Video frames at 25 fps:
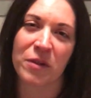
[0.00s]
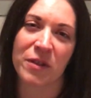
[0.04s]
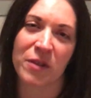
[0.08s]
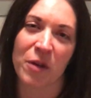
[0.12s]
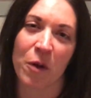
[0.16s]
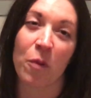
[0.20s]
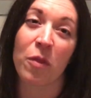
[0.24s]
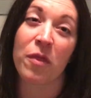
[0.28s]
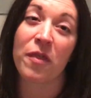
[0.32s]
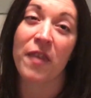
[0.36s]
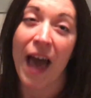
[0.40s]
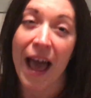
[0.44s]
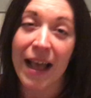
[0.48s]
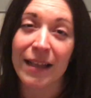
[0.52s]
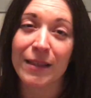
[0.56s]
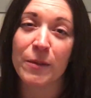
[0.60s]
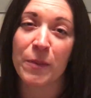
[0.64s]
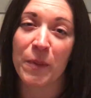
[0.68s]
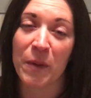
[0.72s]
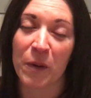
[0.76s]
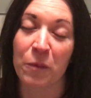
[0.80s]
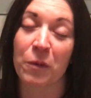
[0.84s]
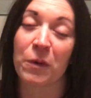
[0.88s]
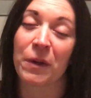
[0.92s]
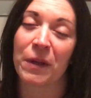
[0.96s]
So that's
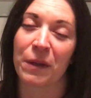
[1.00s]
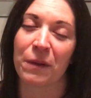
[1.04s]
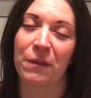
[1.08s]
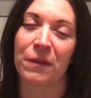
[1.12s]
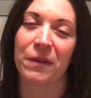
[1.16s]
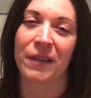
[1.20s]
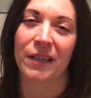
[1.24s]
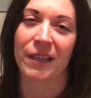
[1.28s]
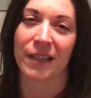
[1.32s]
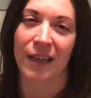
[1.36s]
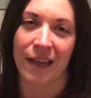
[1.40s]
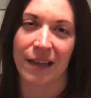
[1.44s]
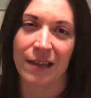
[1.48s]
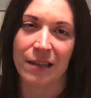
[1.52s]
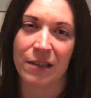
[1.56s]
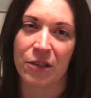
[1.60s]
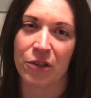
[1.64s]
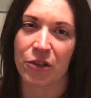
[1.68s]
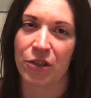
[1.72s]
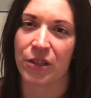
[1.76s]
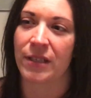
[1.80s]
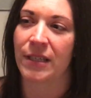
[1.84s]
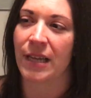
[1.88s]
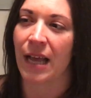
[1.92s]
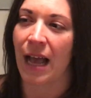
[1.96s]
been really, really nice,
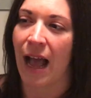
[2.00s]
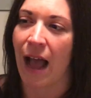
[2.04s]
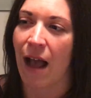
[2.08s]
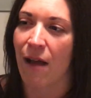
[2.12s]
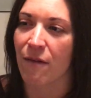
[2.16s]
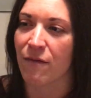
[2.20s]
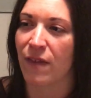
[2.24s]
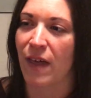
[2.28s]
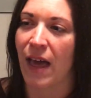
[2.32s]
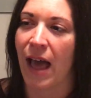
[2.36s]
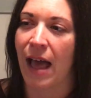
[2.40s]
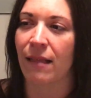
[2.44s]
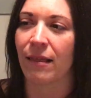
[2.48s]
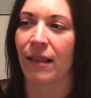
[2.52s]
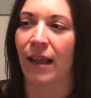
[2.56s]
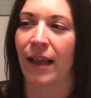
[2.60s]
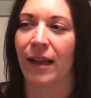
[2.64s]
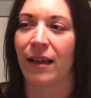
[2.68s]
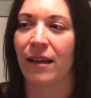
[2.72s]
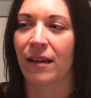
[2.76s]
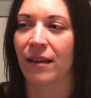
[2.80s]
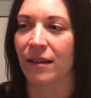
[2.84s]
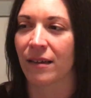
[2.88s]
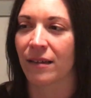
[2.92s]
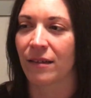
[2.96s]
just to have that,
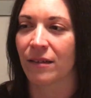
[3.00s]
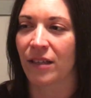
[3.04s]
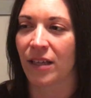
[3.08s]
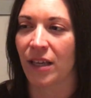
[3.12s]
like,